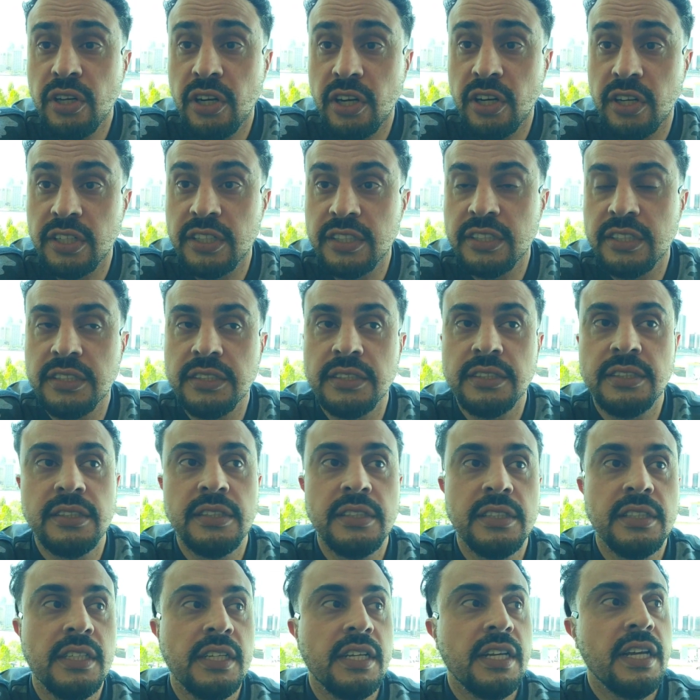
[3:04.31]
hard.
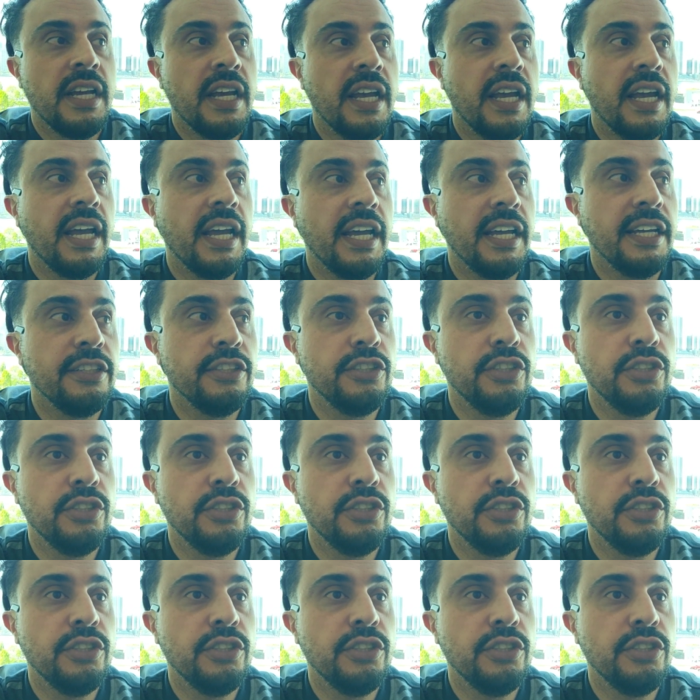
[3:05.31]
And